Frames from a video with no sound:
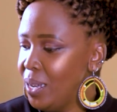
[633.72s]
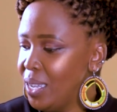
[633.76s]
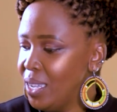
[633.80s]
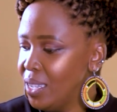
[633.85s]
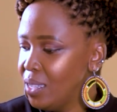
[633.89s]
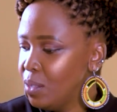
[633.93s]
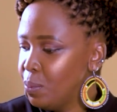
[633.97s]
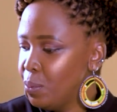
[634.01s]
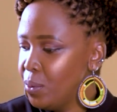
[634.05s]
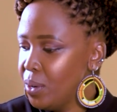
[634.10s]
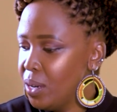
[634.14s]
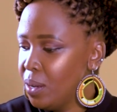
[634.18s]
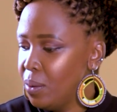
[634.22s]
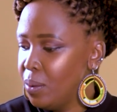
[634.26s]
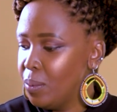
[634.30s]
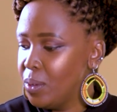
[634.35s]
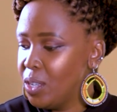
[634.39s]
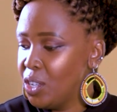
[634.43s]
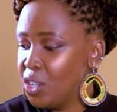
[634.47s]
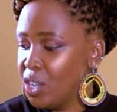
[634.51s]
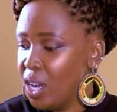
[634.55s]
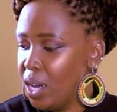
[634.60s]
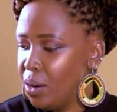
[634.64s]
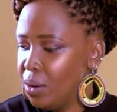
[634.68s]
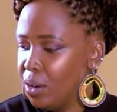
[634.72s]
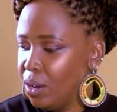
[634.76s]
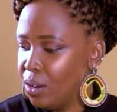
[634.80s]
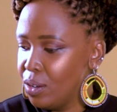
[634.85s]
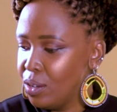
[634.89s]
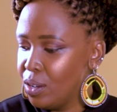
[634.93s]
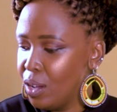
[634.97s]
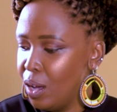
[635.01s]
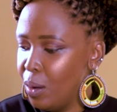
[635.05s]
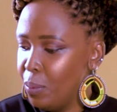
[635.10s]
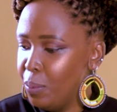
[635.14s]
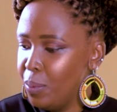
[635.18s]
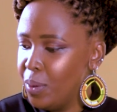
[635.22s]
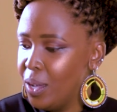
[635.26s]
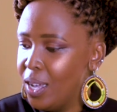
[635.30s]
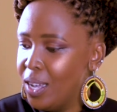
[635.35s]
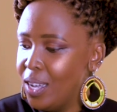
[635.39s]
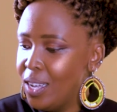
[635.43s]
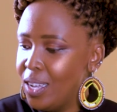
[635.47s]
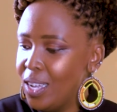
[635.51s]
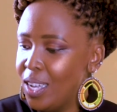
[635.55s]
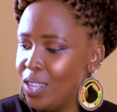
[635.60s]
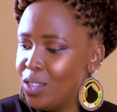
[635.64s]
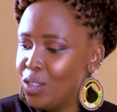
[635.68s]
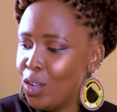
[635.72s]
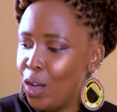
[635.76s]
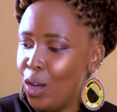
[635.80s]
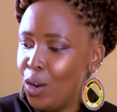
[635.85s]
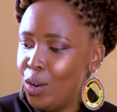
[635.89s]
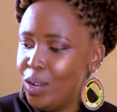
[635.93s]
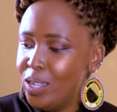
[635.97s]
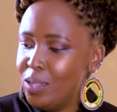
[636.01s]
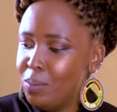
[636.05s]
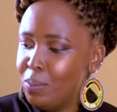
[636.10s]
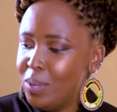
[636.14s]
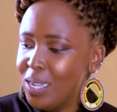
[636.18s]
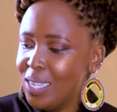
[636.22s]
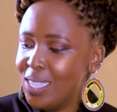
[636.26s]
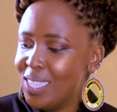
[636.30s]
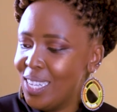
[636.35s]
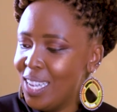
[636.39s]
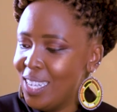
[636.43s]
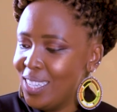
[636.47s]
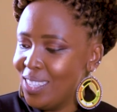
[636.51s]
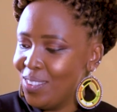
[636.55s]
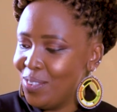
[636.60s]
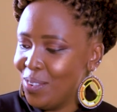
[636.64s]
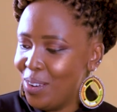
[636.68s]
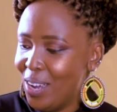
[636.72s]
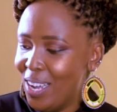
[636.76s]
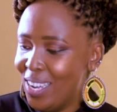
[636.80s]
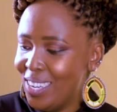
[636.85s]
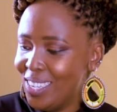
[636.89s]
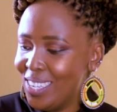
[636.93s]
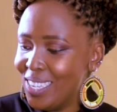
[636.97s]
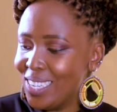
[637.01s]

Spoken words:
please put a cherry on top. It always makes sense, right?